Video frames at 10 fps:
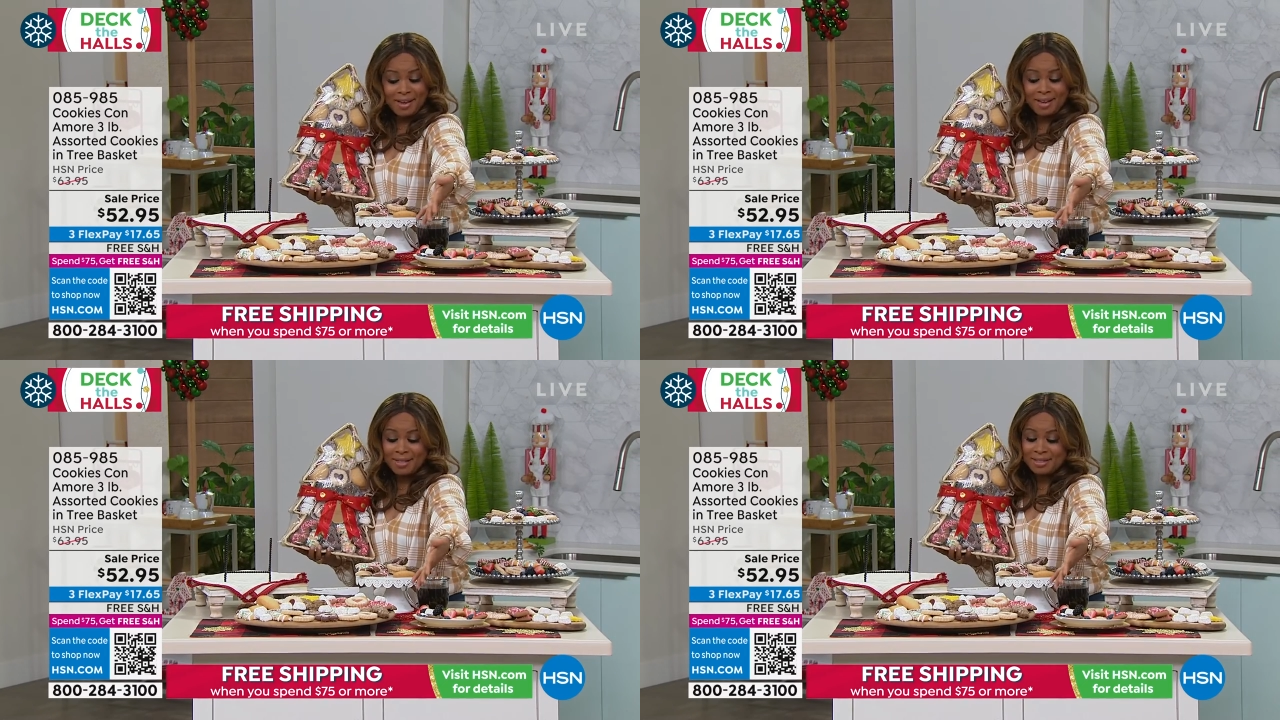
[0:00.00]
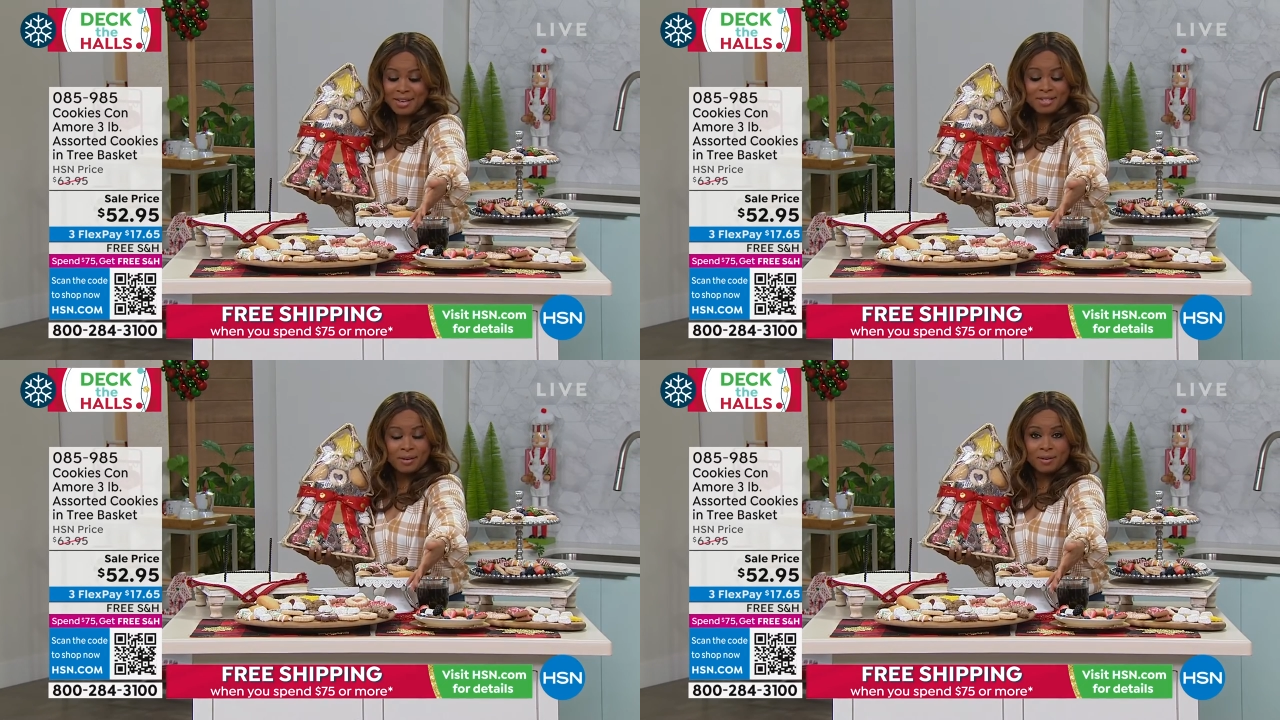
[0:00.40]
uh,
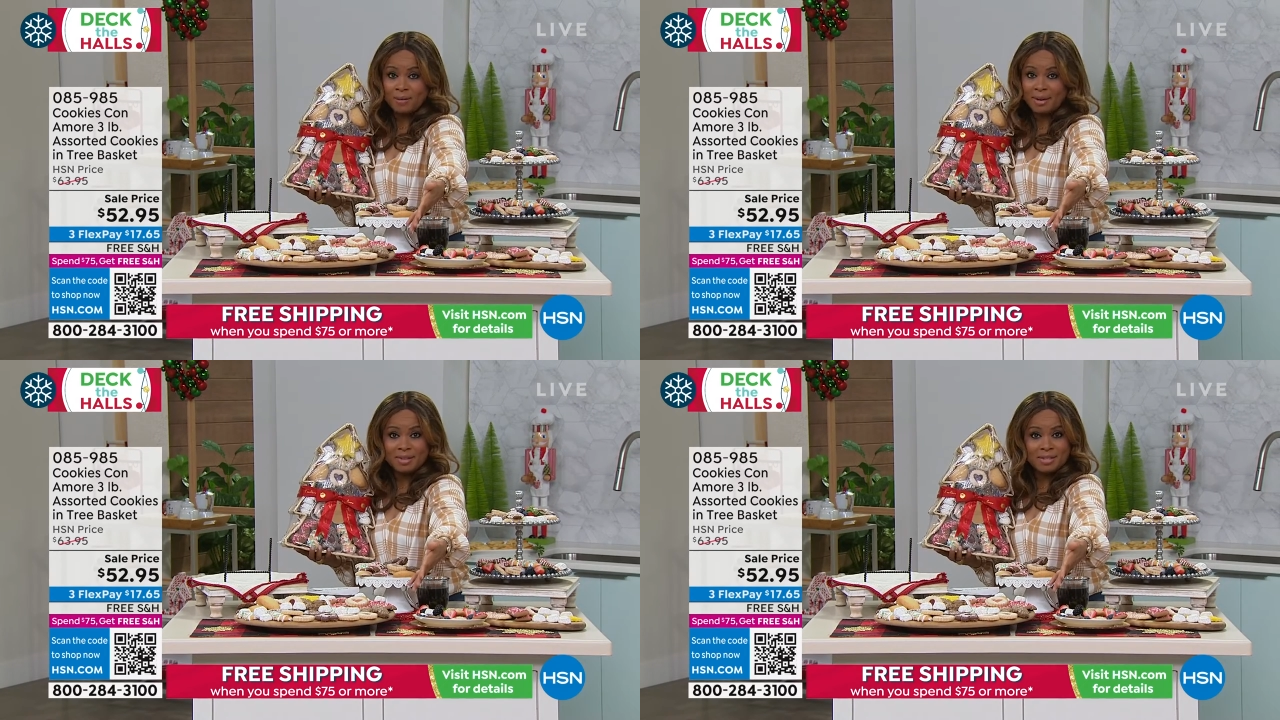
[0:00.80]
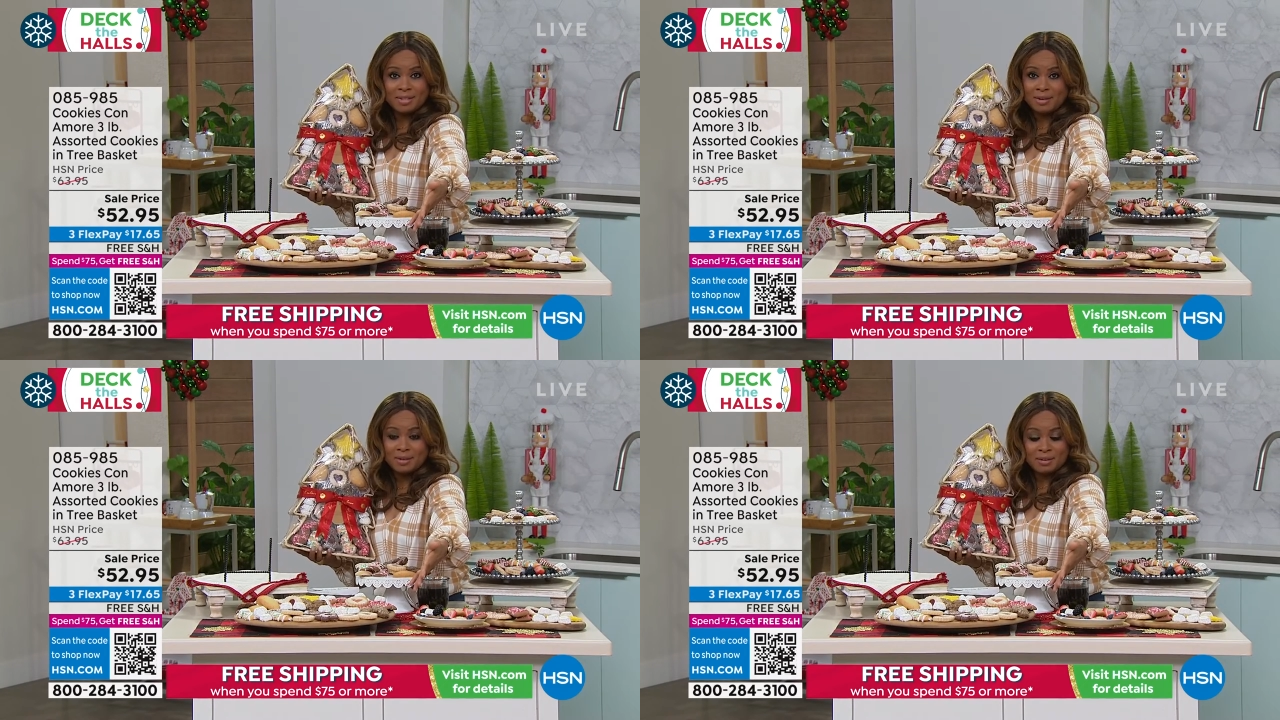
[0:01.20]
these are going
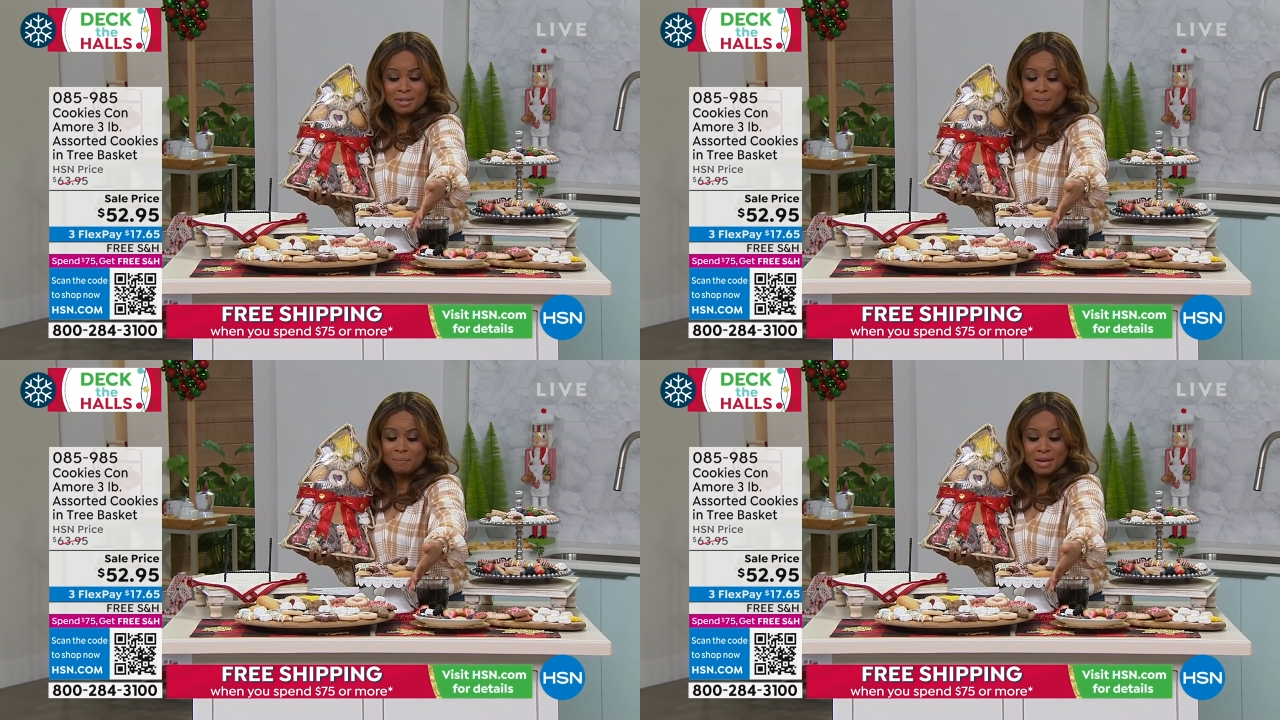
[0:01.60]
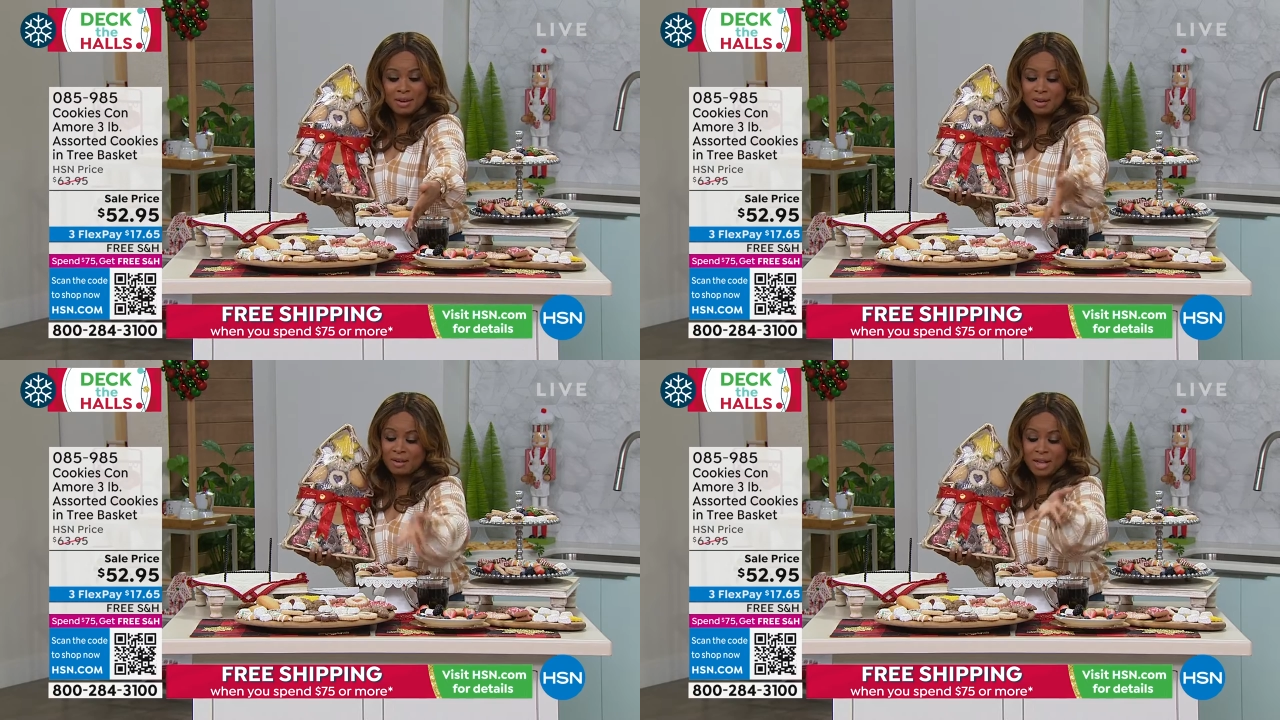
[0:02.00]
to, to
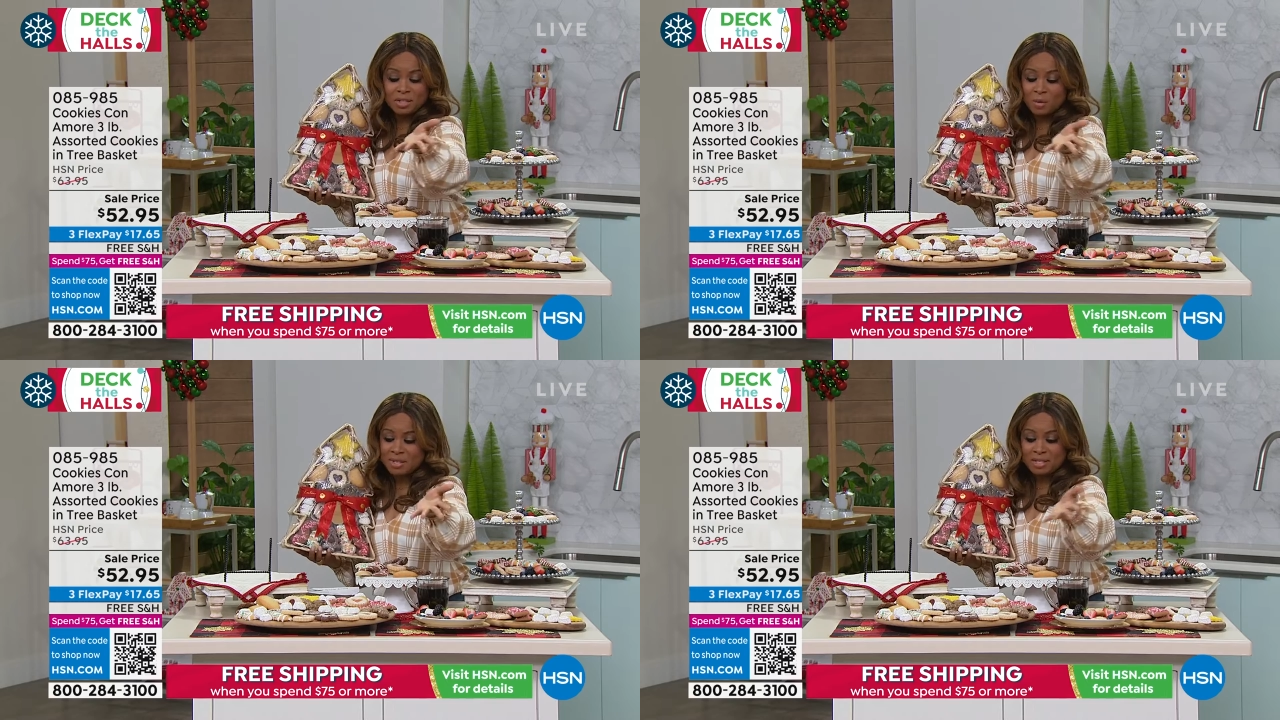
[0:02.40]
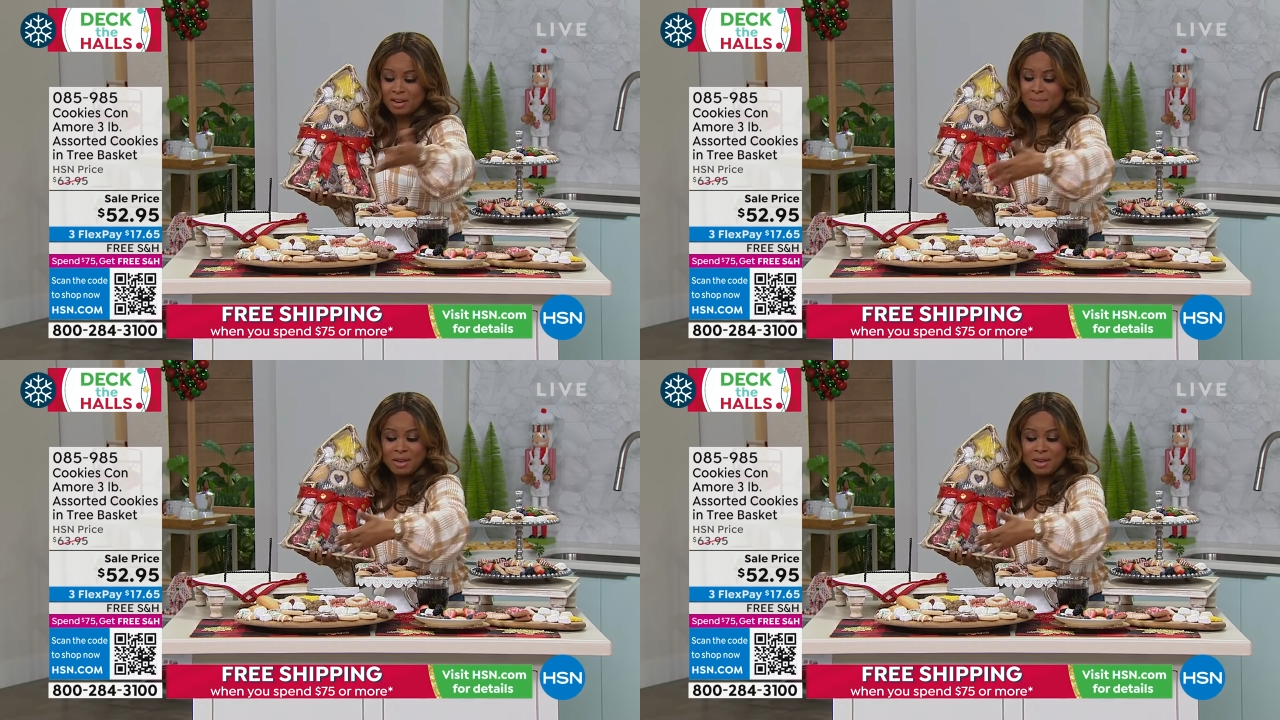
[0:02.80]
be exquisite.